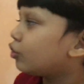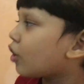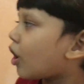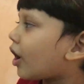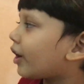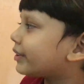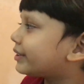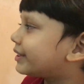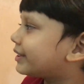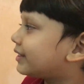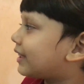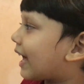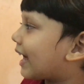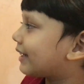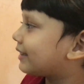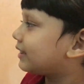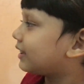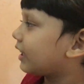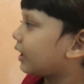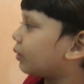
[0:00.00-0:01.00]
not
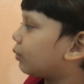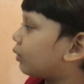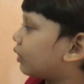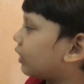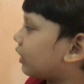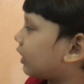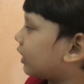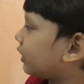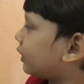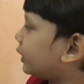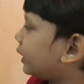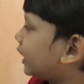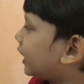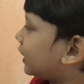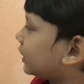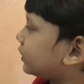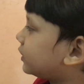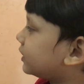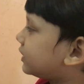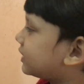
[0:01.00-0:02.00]
that they were a
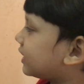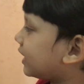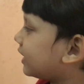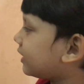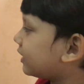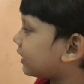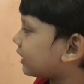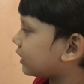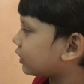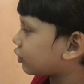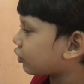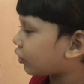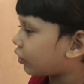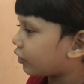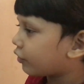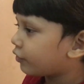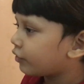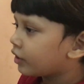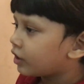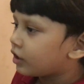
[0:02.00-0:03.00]
real descendant
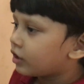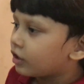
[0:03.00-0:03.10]
of